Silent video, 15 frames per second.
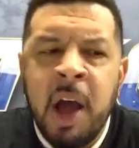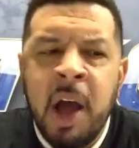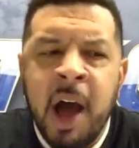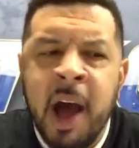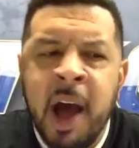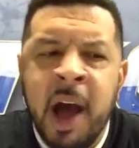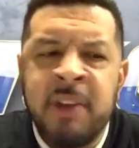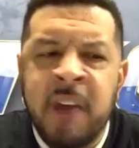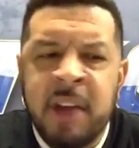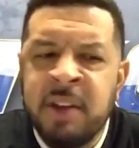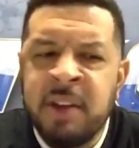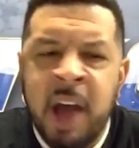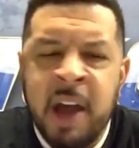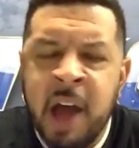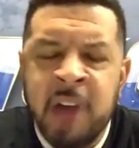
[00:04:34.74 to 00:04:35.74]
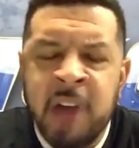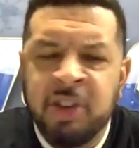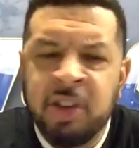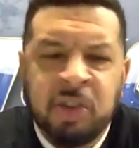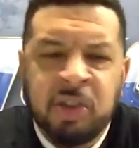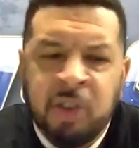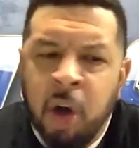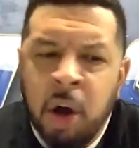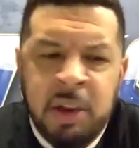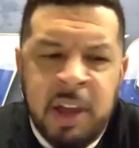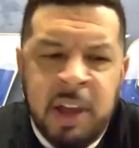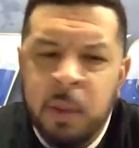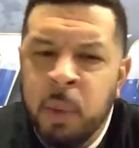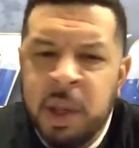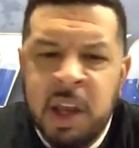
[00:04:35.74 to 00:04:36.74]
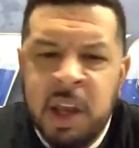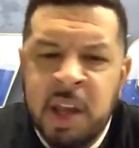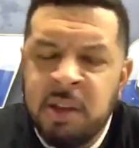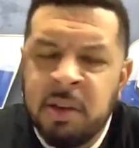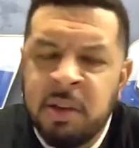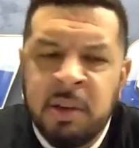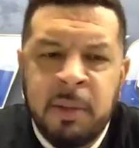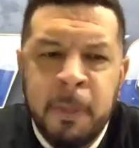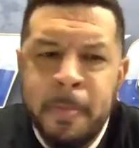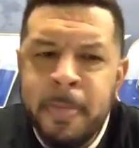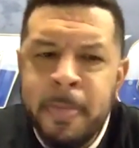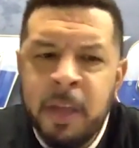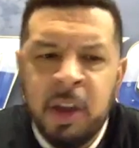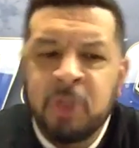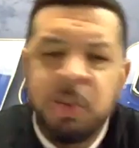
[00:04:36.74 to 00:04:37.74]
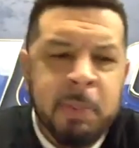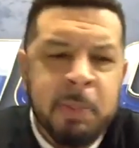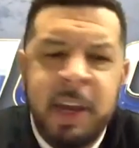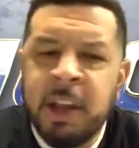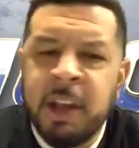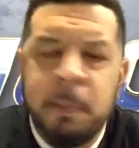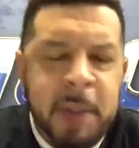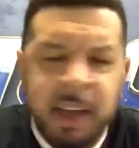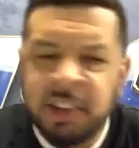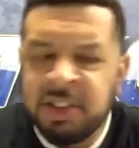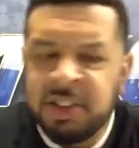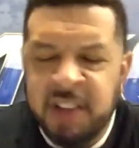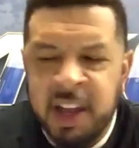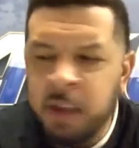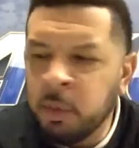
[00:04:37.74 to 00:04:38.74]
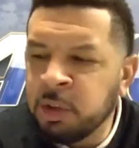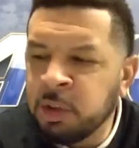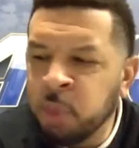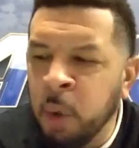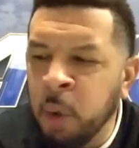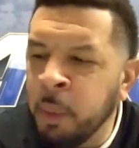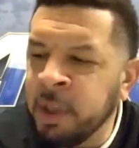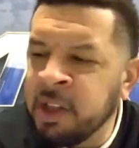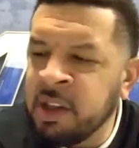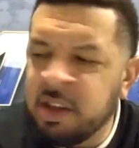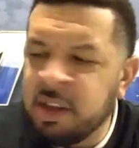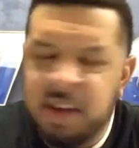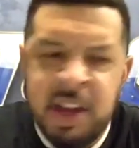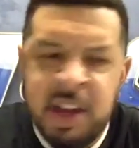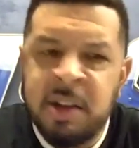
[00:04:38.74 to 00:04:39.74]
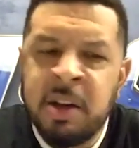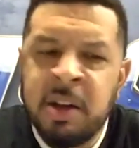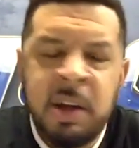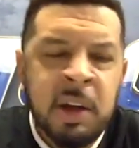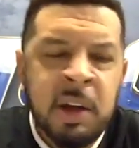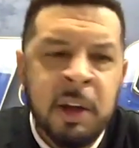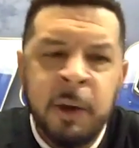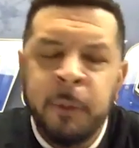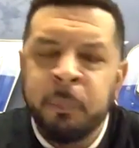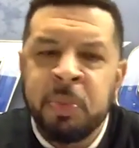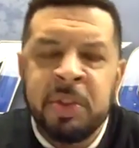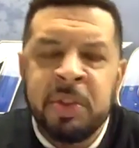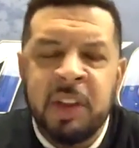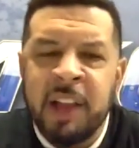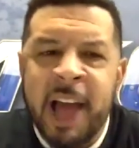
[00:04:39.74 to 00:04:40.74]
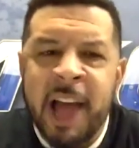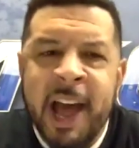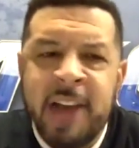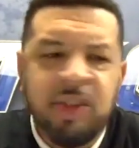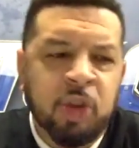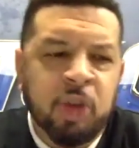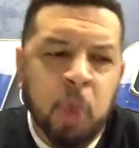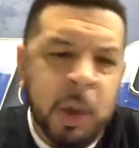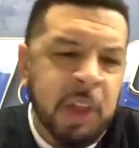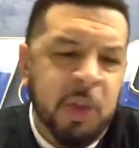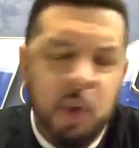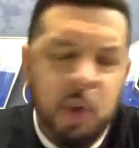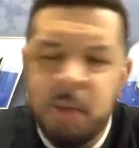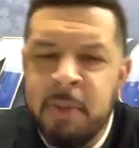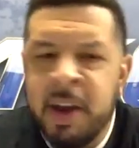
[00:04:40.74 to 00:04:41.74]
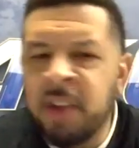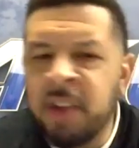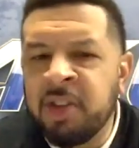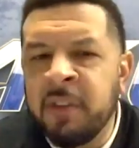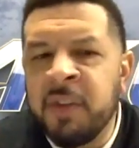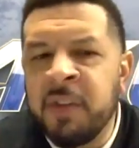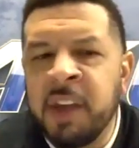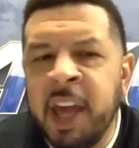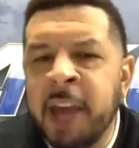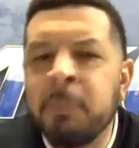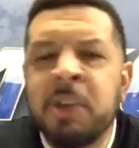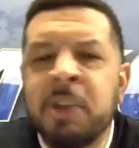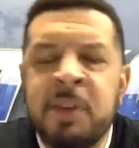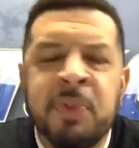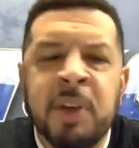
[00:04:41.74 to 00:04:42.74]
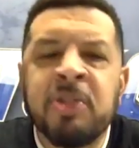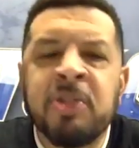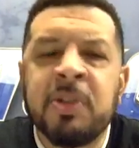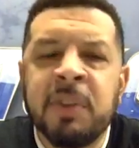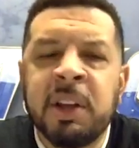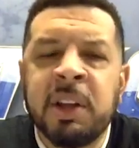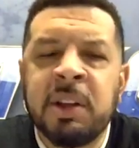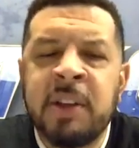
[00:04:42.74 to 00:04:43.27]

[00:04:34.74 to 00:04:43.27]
I just thought that we didn't, you know, to me the biggest thing was what we did the last 23 minutes of the game defensively.